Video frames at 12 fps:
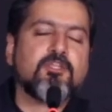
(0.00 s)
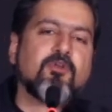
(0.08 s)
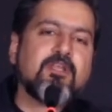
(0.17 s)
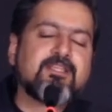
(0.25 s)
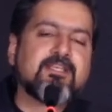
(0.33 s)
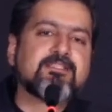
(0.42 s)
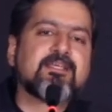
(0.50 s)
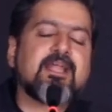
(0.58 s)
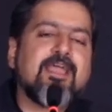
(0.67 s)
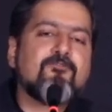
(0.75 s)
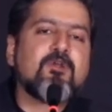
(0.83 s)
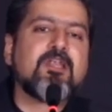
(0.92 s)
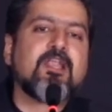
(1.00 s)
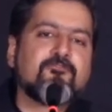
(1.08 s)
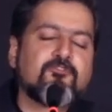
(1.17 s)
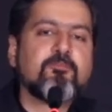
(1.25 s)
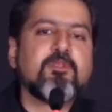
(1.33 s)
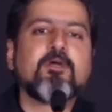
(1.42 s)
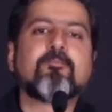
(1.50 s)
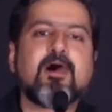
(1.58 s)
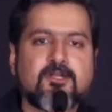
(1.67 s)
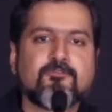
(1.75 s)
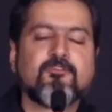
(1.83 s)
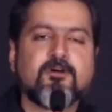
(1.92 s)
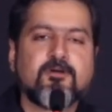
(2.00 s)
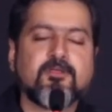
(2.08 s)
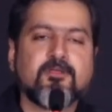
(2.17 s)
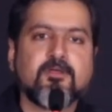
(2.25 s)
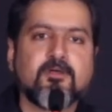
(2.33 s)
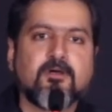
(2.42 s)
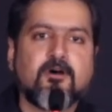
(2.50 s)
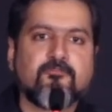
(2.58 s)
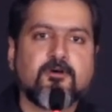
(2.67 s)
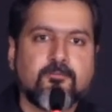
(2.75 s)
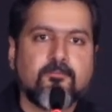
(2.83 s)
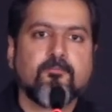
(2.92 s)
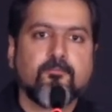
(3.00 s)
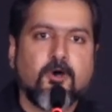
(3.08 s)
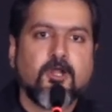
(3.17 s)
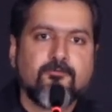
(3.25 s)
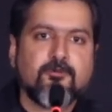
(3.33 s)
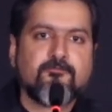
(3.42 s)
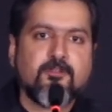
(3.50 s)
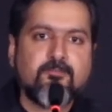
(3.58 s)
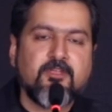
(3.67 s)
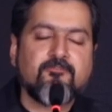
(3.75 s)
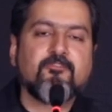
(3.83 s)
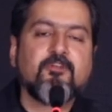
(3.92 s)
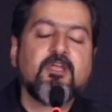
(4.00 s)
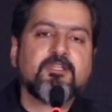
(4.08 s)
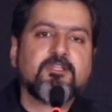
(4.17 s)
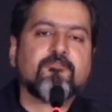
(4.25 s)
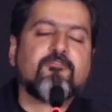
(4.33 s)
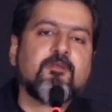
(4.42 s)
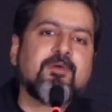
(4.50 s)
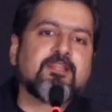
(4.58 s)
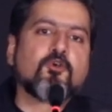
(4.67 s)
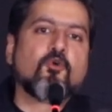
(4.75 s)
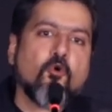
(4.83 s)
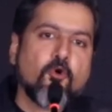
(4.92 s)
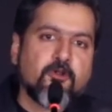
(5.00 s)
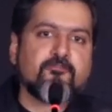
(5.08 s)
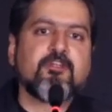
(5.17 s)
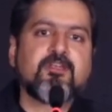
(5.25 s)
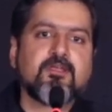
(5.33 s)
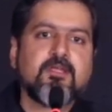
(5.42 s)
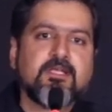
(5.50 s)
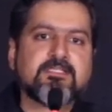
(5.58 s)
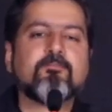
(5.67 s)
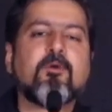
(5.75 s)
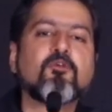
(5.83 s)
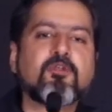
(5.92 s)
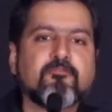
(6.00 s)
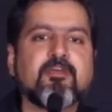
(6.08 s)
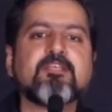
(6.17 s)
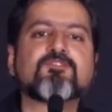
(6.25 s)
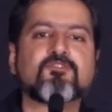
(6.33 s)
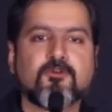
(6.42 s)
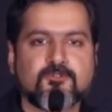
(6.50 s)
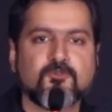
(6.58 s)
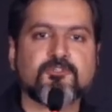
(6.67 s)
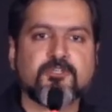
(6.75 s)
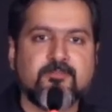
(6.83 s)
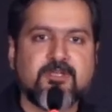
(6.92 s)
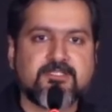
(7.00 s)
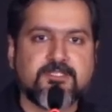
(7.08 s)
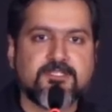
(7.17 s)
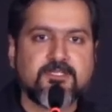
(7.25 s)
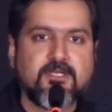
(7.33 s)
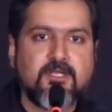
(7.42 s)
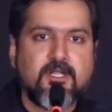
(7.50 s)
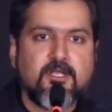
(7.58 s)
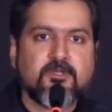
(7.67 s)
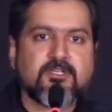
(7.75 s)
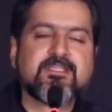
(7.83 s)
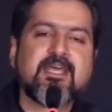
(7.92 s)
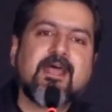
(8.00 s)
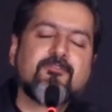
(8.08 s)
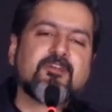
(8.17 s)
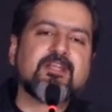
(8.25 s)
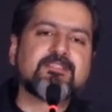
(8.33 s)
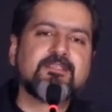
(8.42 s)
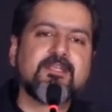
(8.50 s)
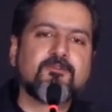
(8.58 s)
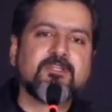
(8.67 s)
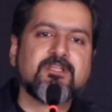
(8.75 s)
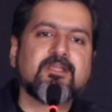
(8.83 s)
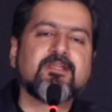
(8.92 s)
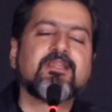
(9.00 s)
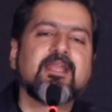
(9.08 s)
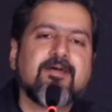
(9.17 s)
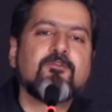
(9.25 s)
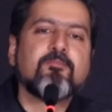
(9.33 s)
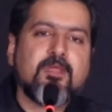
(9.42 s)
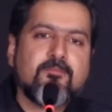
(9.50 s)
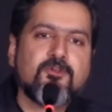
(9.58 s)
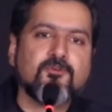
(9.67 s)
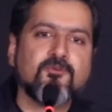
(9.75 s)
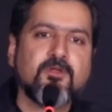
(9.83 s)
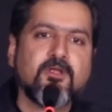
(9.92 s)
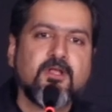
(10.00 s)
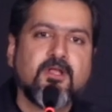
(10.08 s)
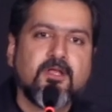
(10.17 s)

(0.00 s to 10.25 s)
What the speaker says: The only thing is that I would love to be a part of a Bollywood film if the film at the core of it is about a very strong social message. Because then I would resonate with it, and then I would be able to,